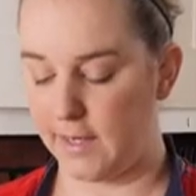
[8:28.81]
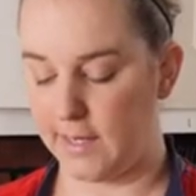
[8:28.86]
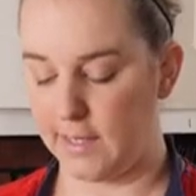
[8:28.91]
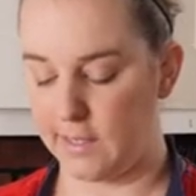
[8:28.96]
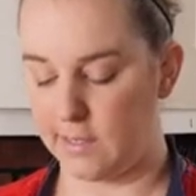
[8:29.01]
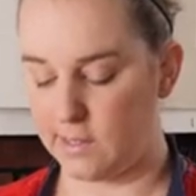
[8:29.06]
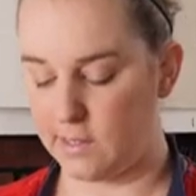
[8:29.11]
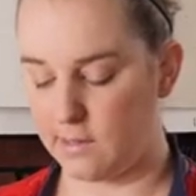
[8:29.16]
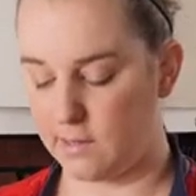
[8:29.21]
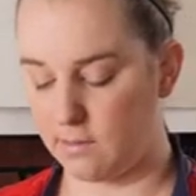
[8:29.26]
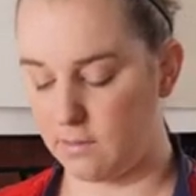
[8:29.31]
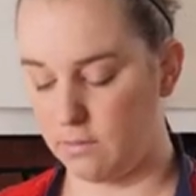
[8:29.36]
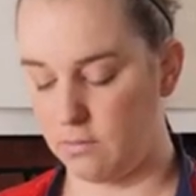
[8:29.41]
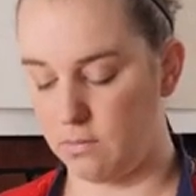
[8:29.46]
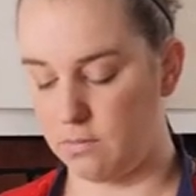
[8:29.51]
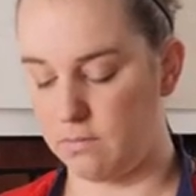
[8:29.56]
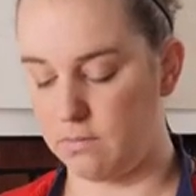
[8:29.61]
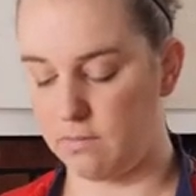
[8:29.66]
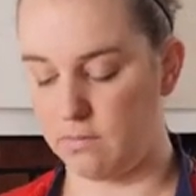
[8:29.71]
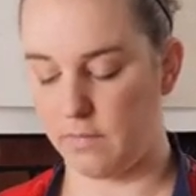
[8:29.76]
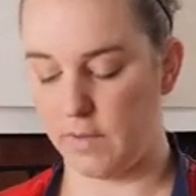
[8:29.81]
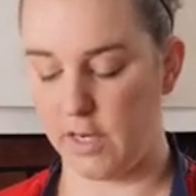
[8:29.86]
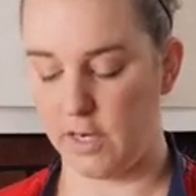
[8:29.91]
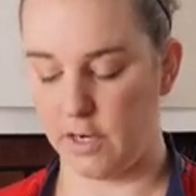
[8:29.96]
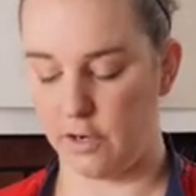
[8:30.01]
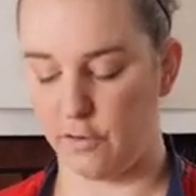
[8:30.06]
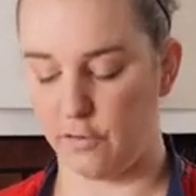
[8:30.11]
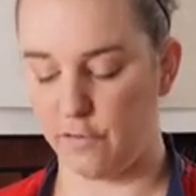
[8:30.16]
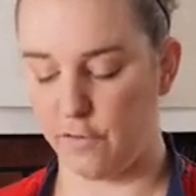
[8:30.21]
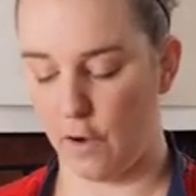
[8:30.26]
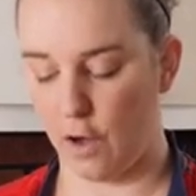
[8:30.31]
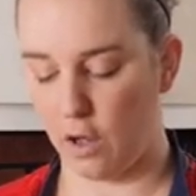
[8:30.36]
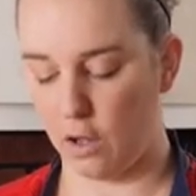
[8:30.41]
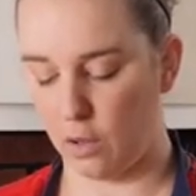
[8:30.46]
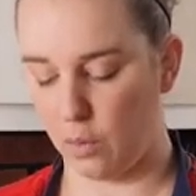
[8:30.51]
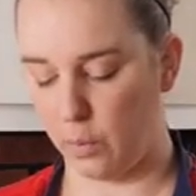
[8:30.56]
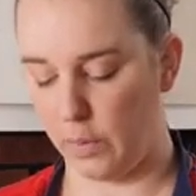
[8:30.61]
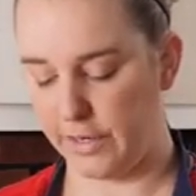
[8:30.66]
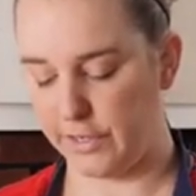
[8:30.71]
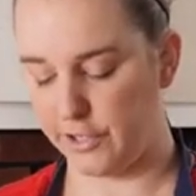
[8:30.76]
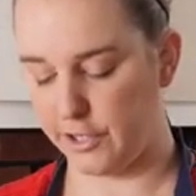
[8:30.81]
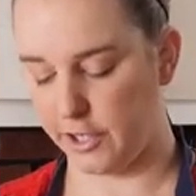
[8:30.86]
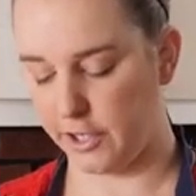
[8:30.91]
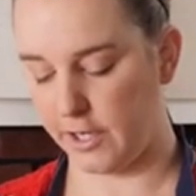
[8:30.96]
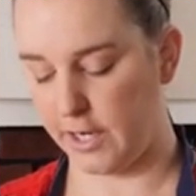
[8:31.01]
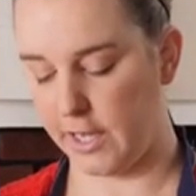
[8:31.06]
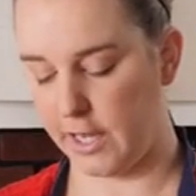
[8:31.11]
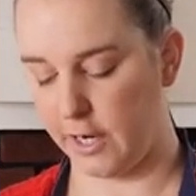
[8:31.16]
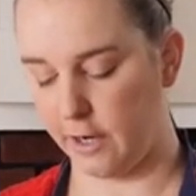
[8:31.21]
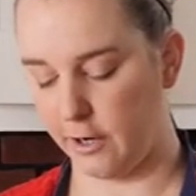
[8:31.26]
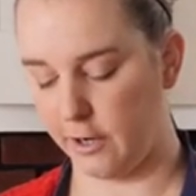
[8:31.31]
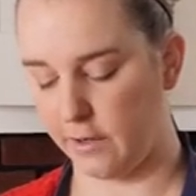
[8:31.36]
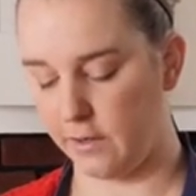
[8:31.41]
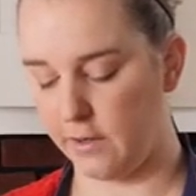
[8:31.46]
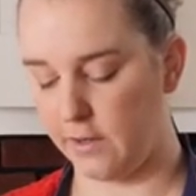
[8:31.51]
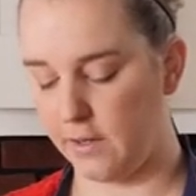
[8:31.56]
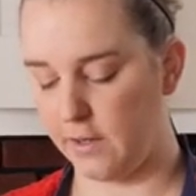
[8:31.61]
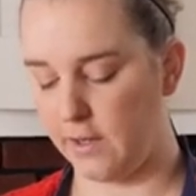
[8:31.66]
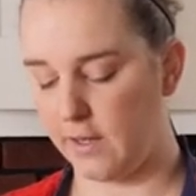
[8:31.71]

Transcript: it is, fall, winter here